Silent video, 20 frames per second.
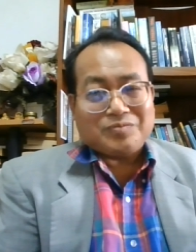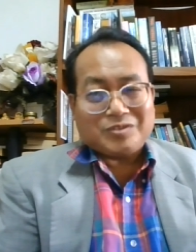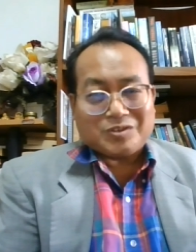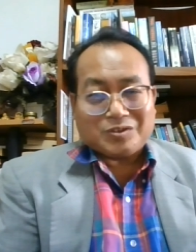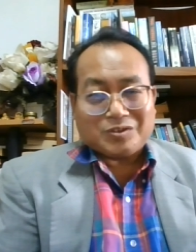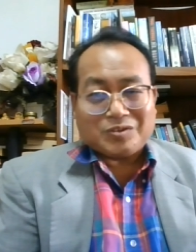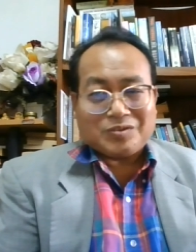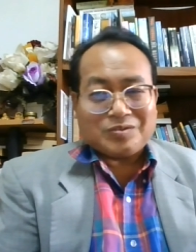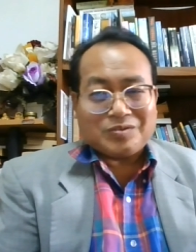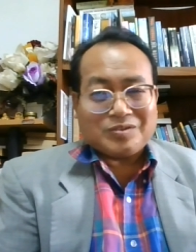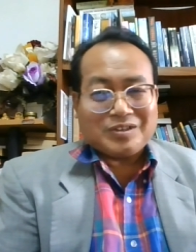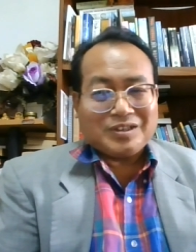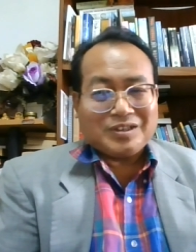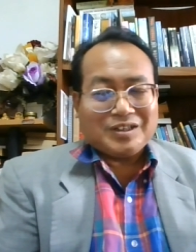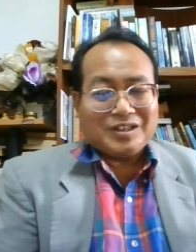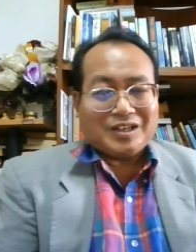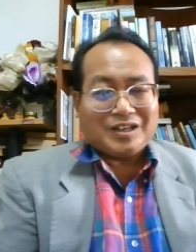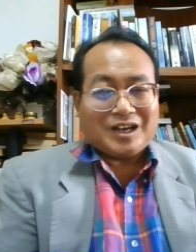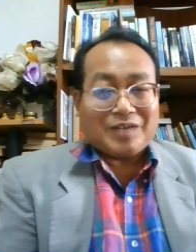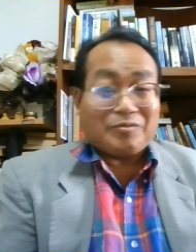So
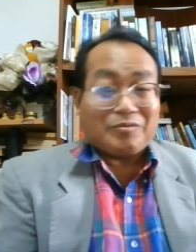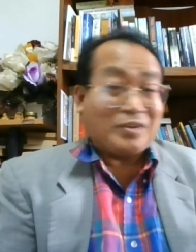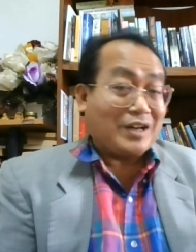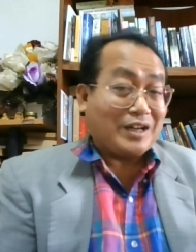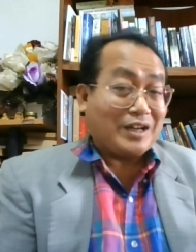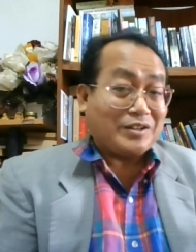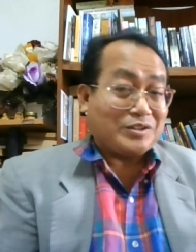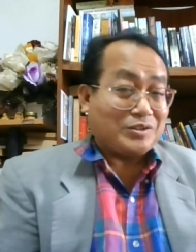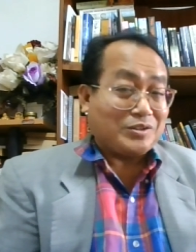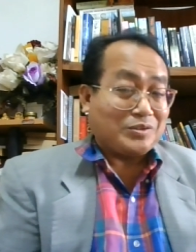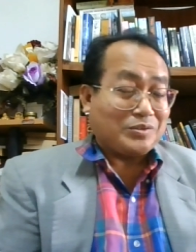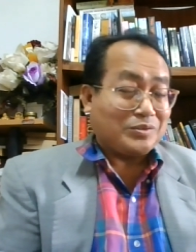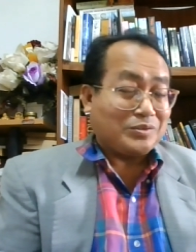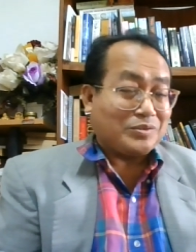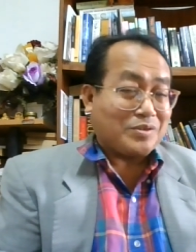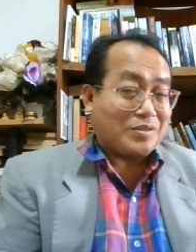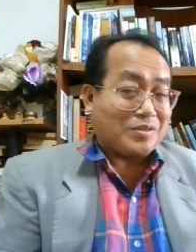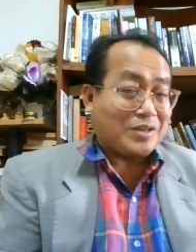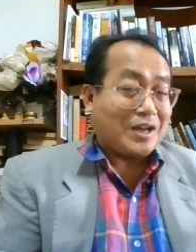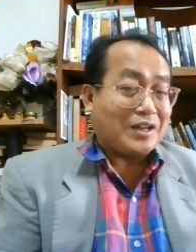I would like to
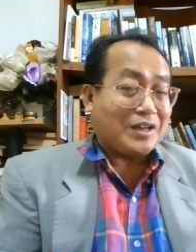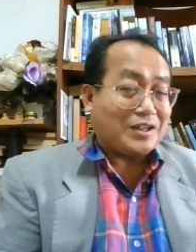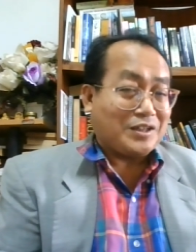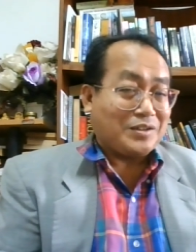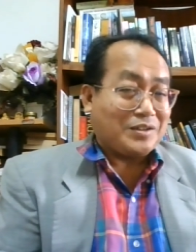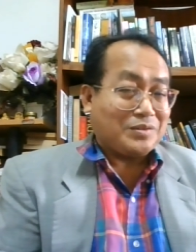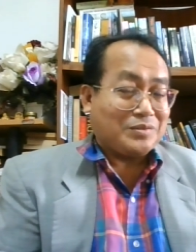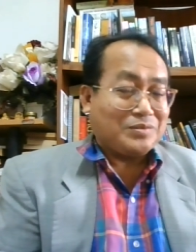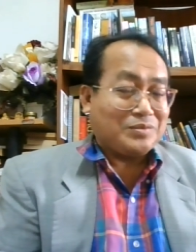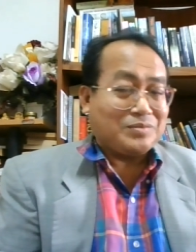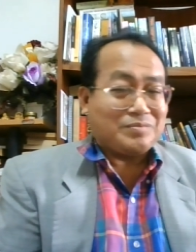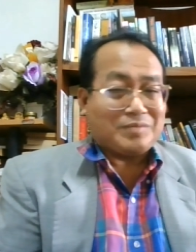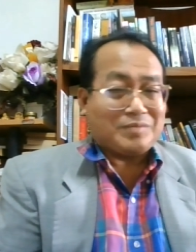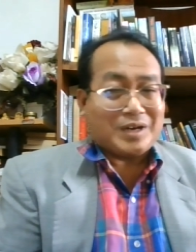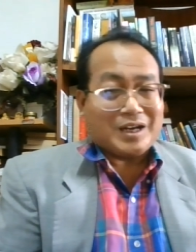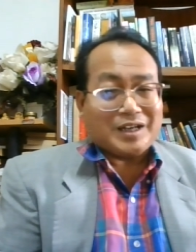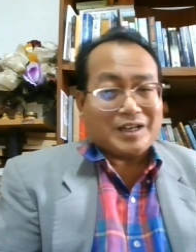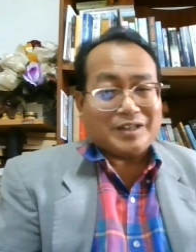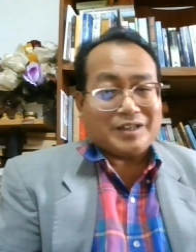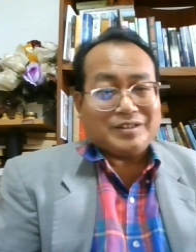thank you,
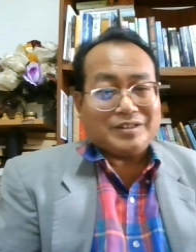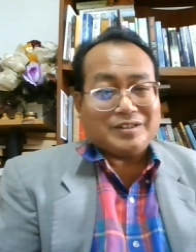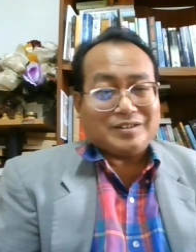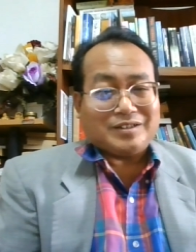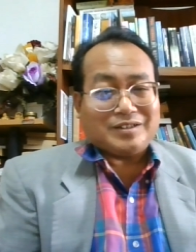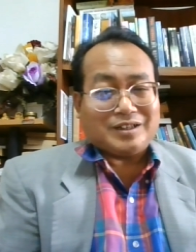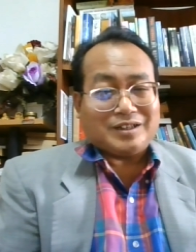my